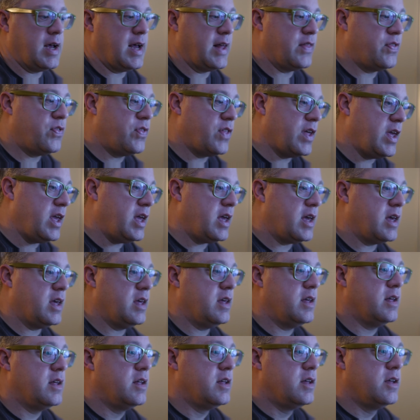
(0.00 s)
I think
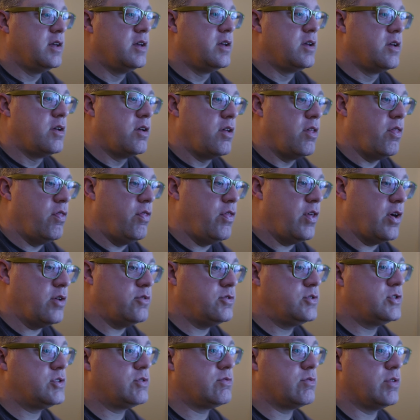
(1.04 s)

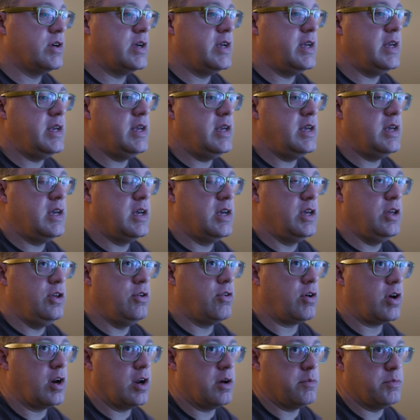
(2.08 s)
those 3 you
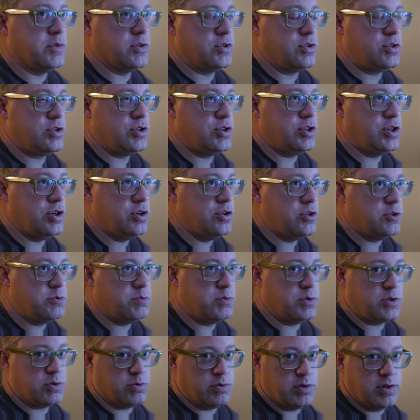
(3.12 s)
can almost choose
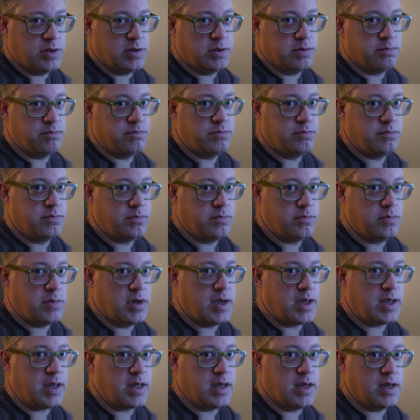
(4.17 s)
between them
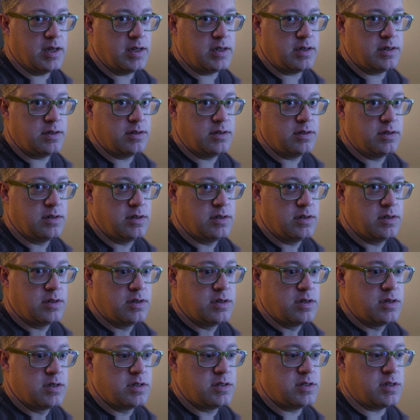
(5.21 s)
and get
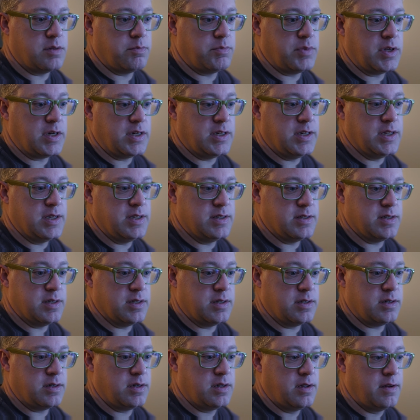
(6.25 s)
something
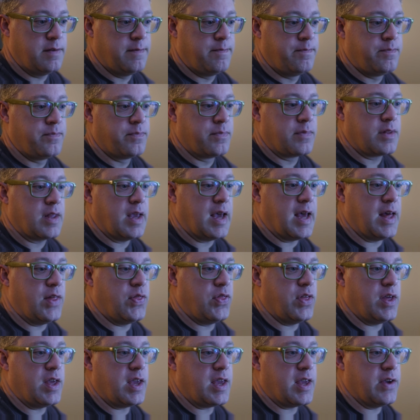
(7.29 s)
decent. I
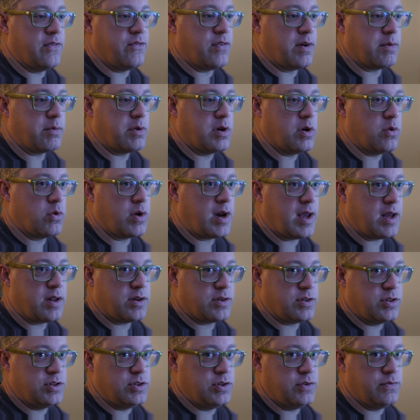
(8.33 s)
think if I'm going
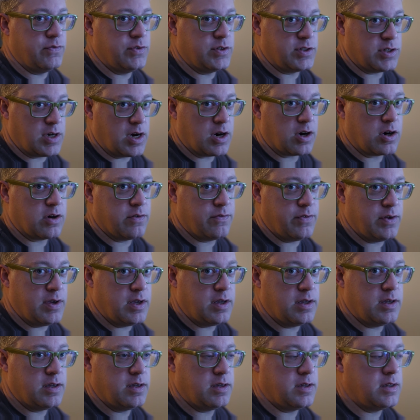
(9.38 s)
out to do
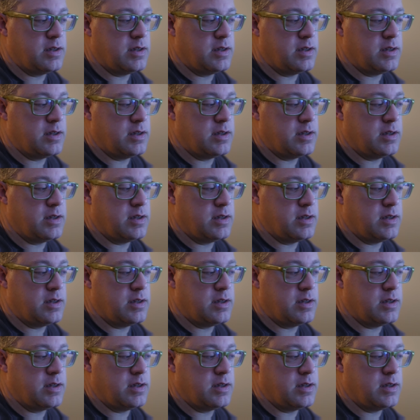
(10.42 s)
photography,